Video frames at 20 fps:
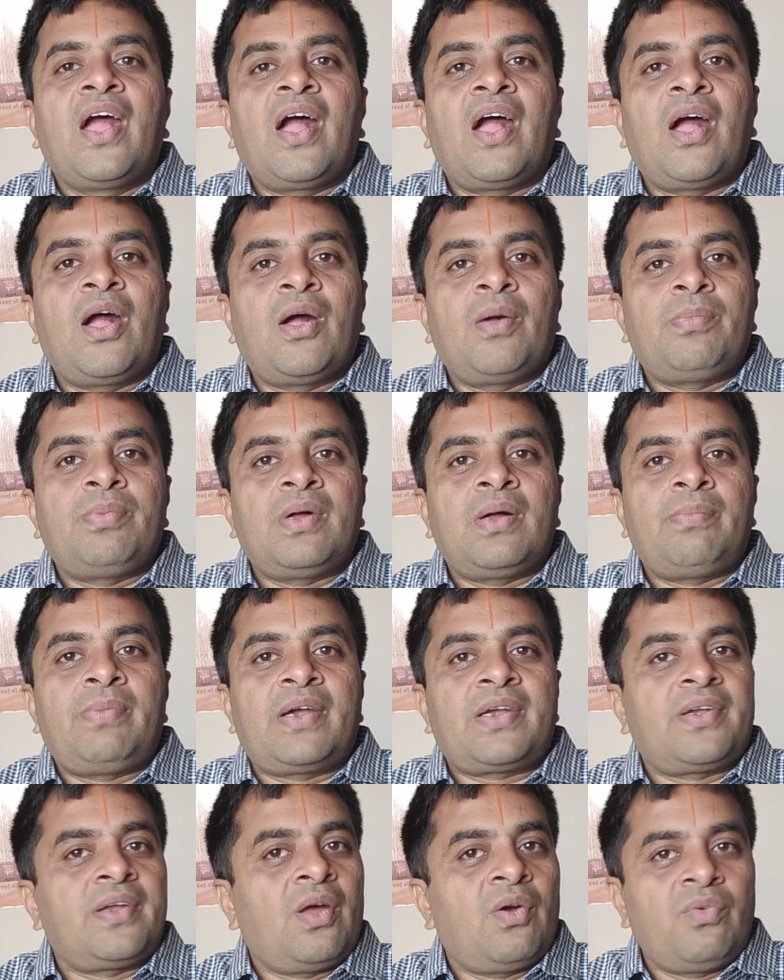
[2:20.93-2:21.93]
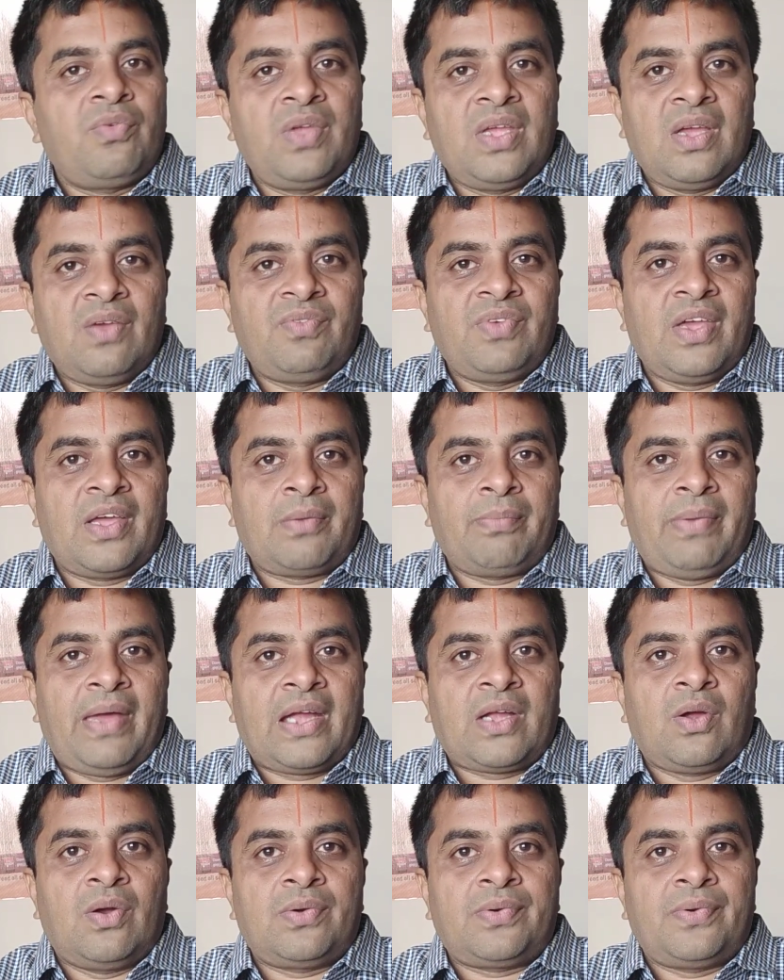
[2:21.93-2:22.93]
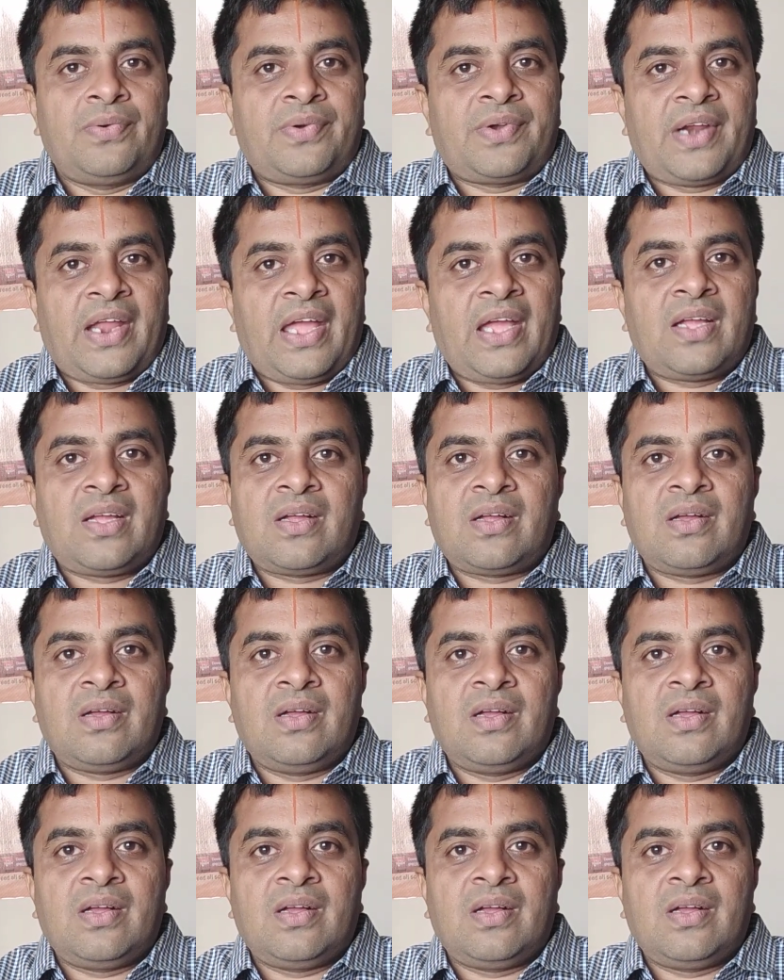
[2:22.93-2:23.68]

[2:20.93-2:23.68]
But now we are back onto track.